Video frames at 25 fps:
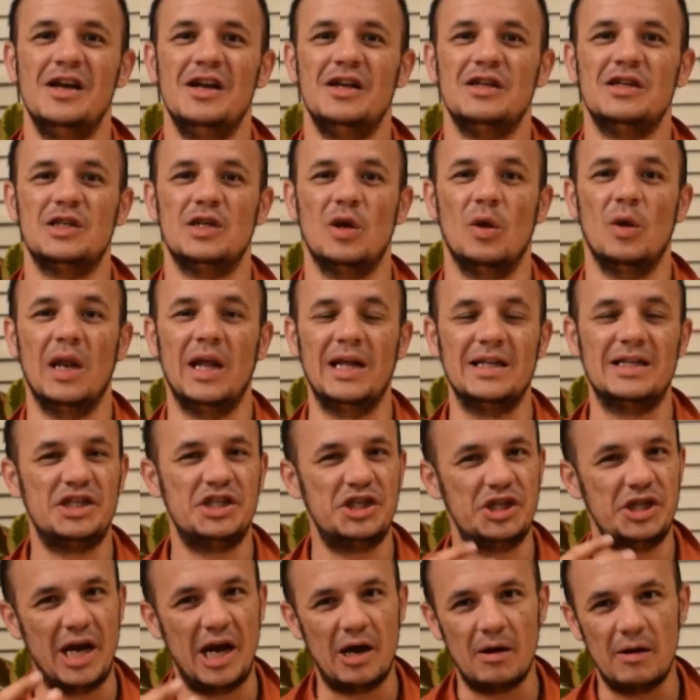So let's
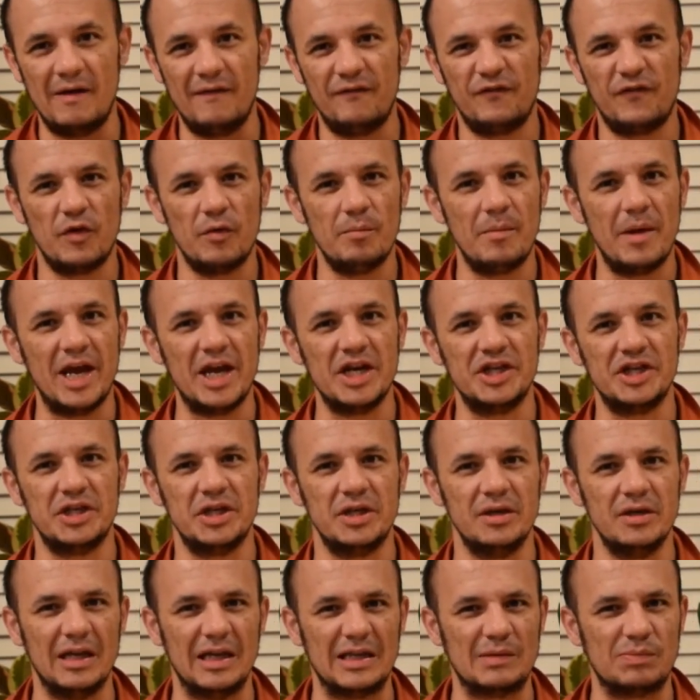share
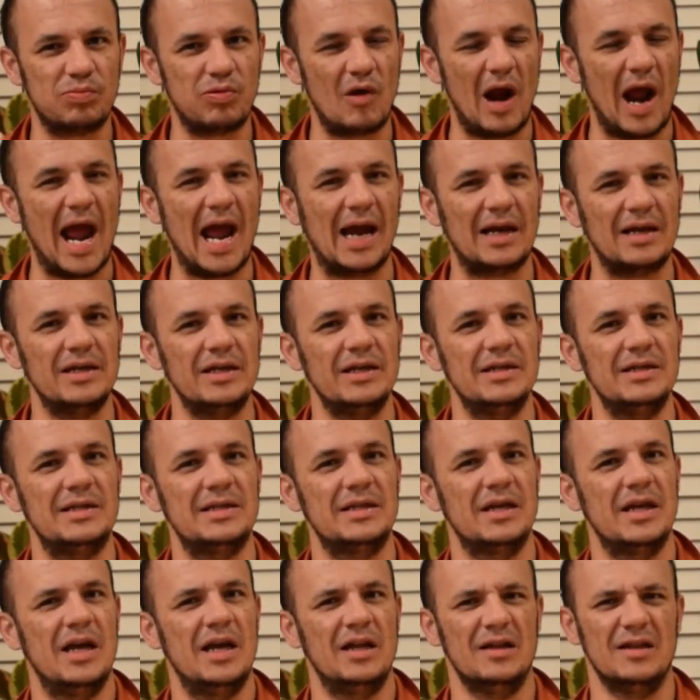information, let's
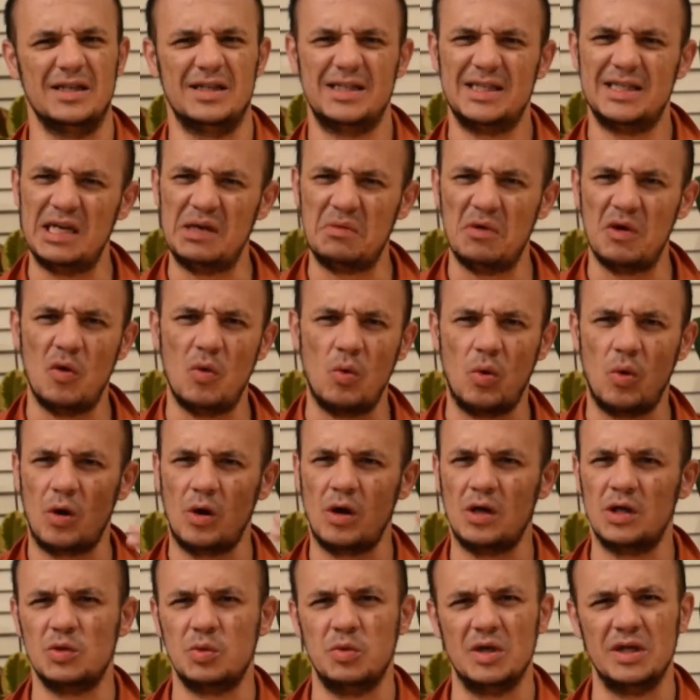practice, let's see what
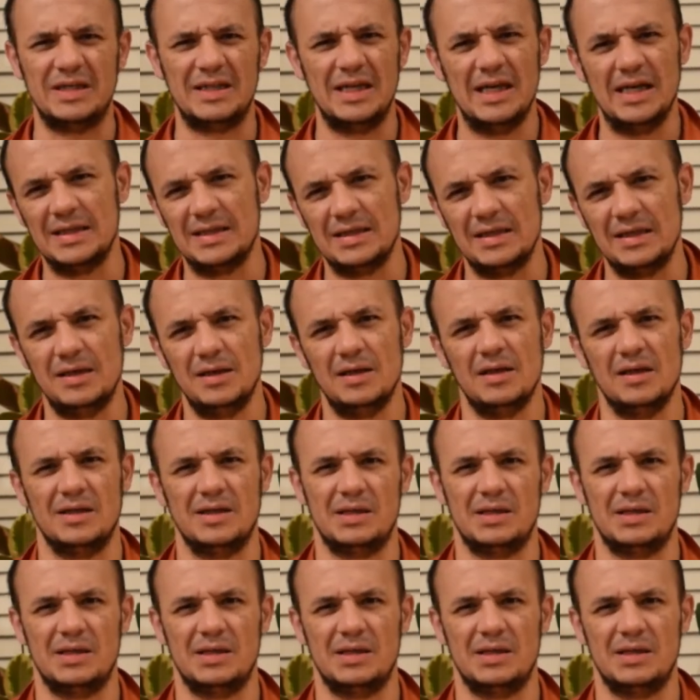works, what doesn't.